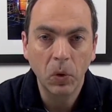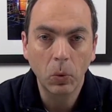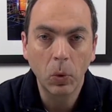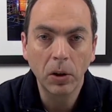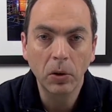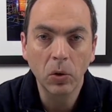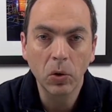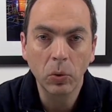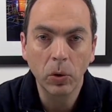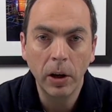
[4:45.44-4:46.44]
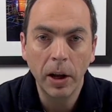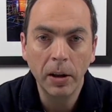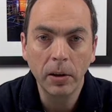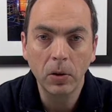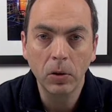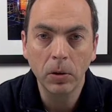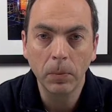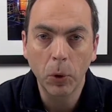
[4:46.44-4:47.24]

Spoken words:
quite close to a lake called